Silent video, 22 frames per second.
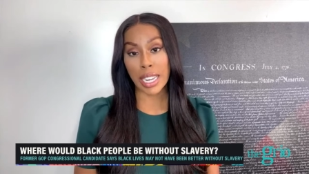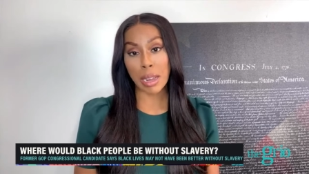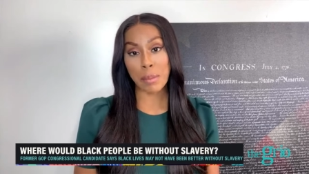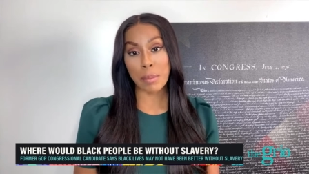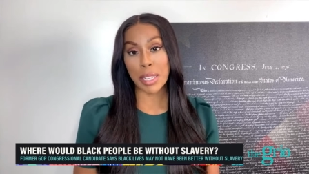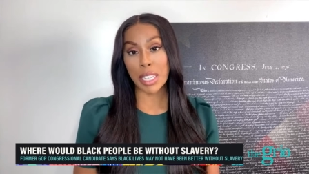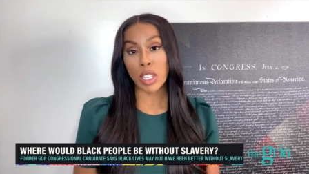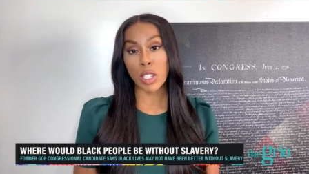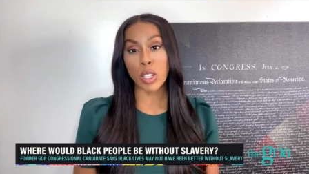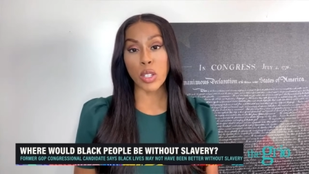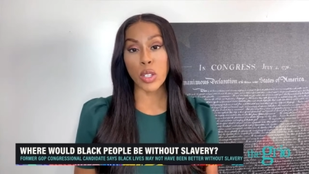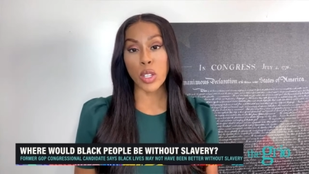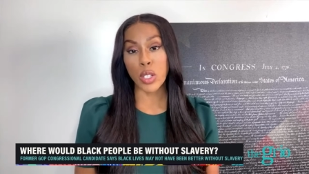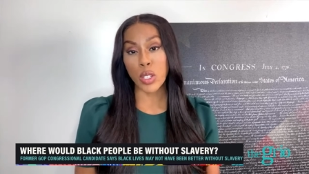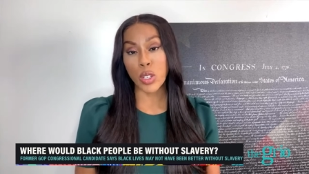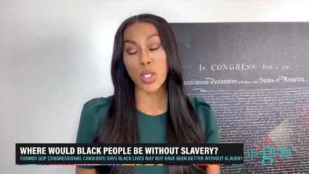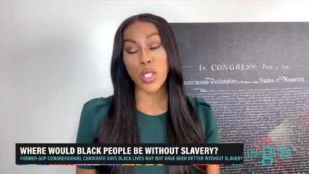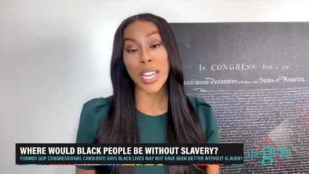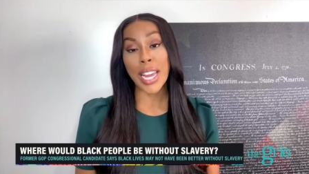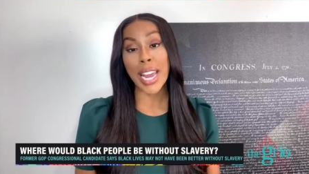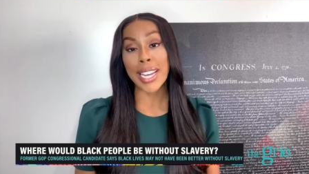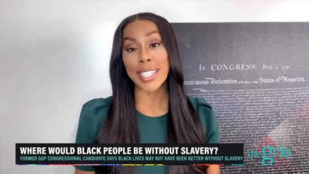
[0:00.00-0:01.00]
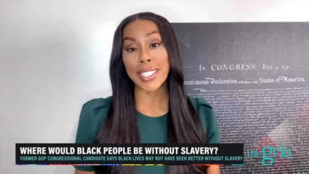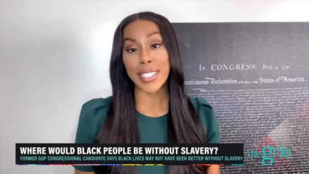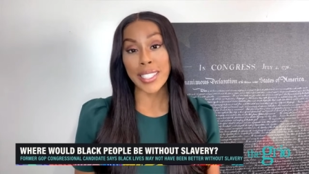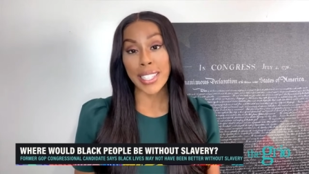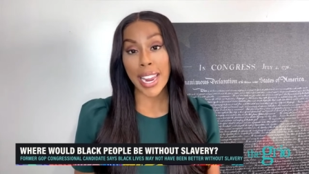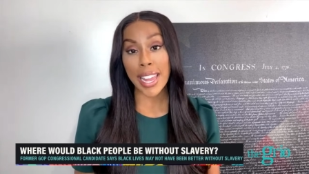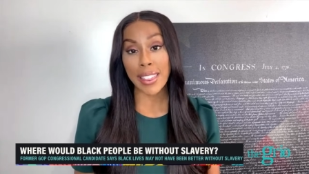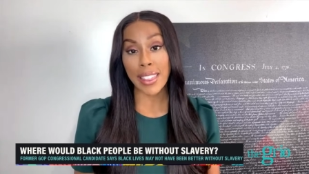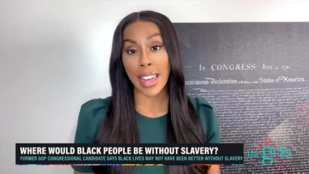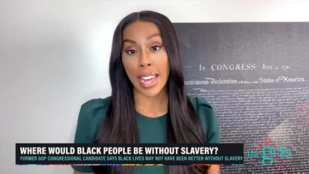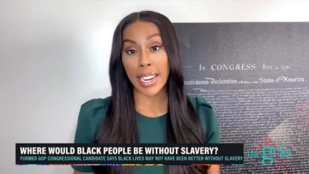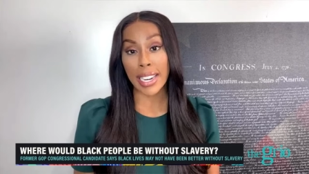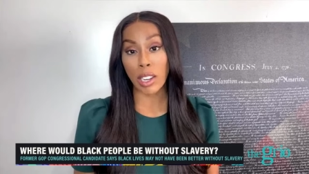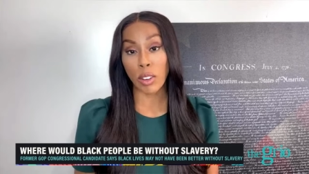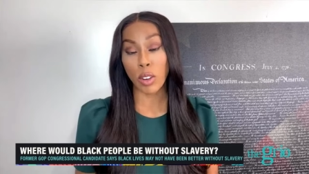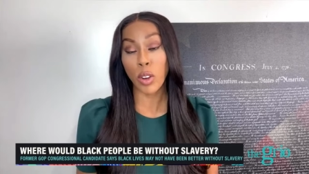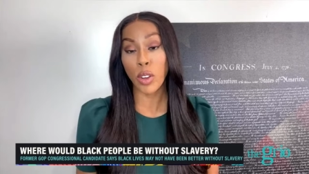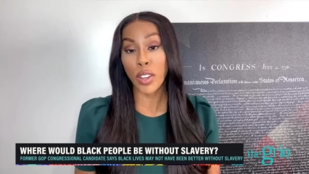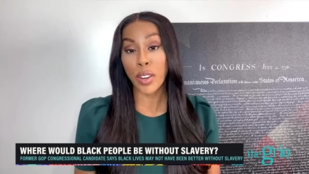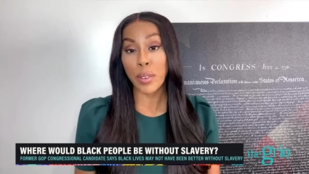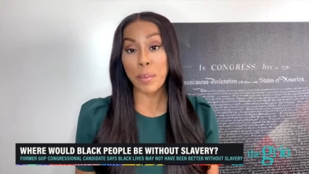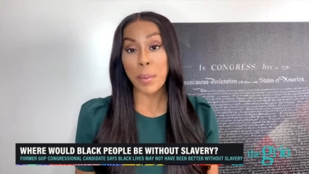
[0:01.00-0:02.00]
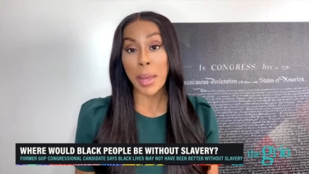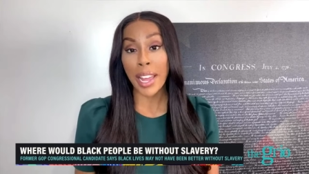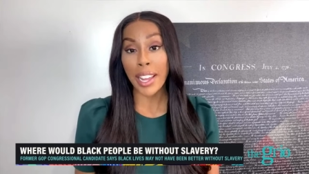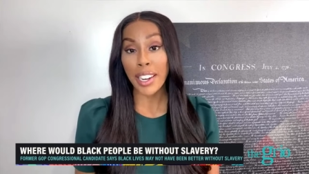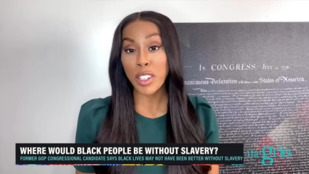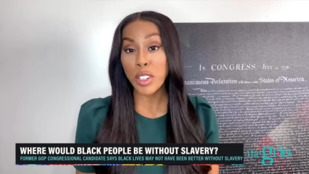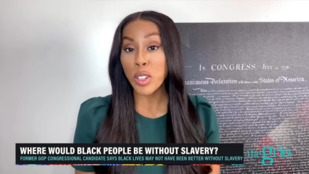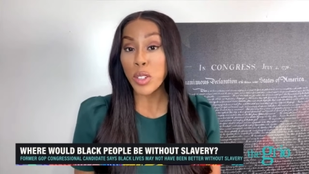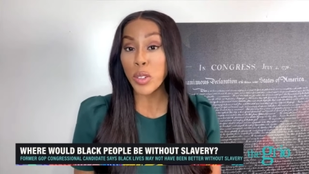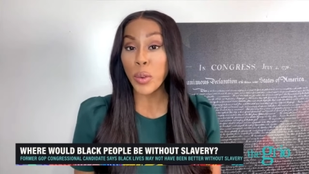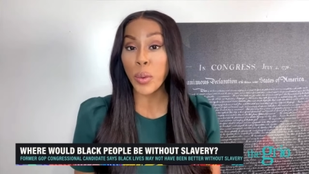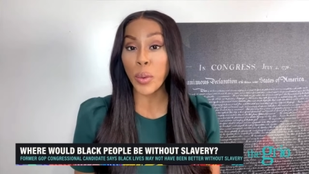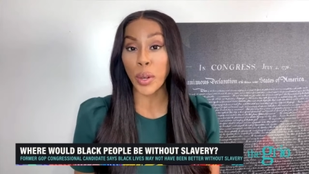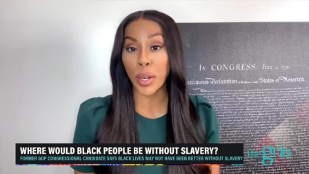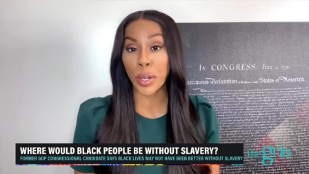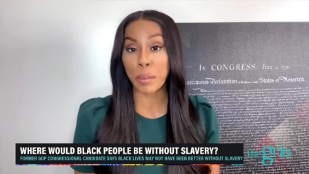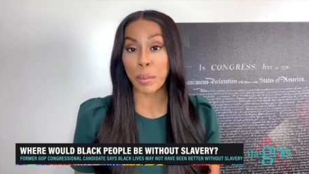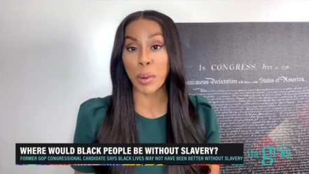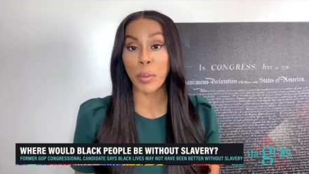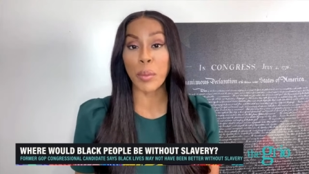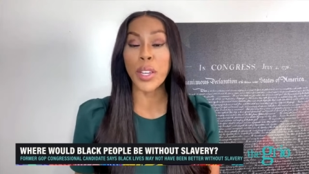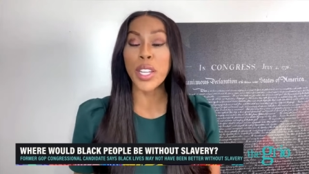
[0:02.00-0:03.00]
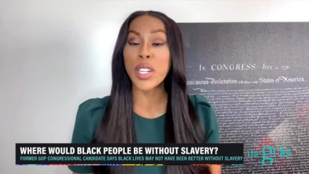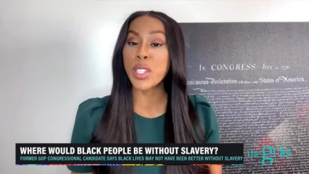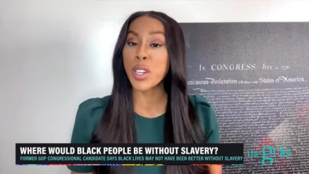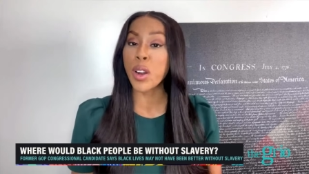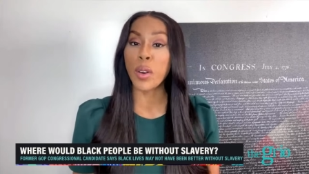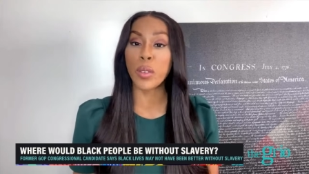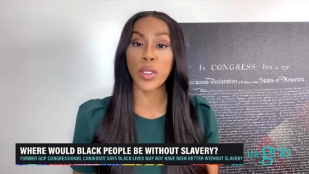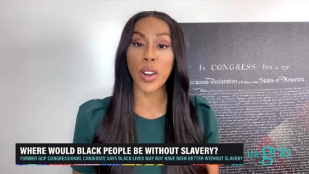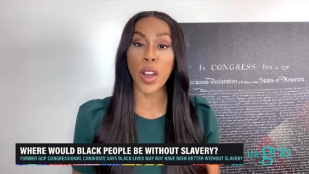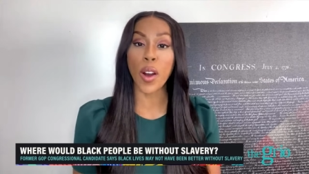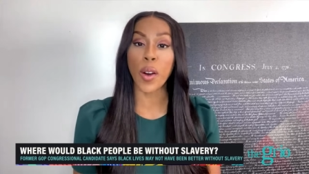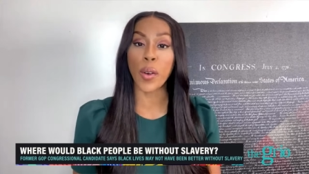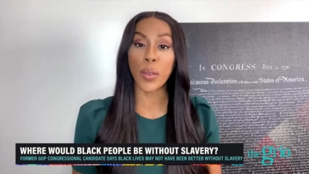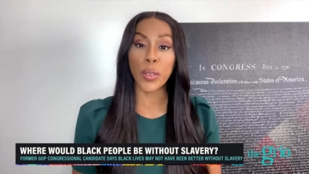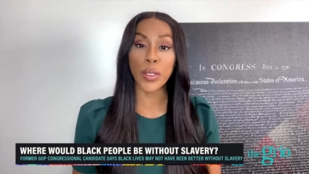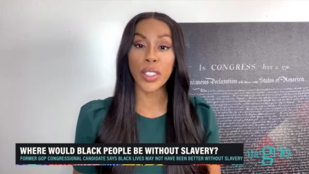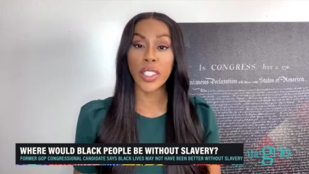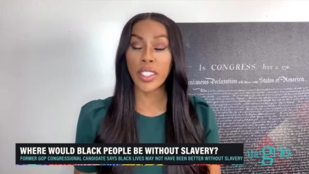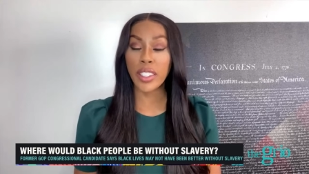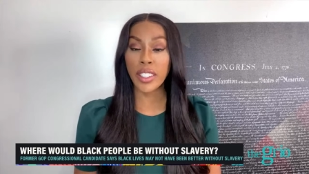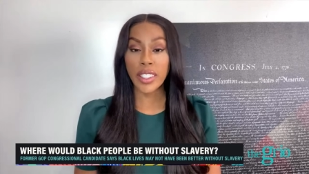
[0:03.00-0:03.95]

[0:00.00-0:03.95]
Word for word: I mean, you, you just can't say that. Now, could have been, sure, but we don't know.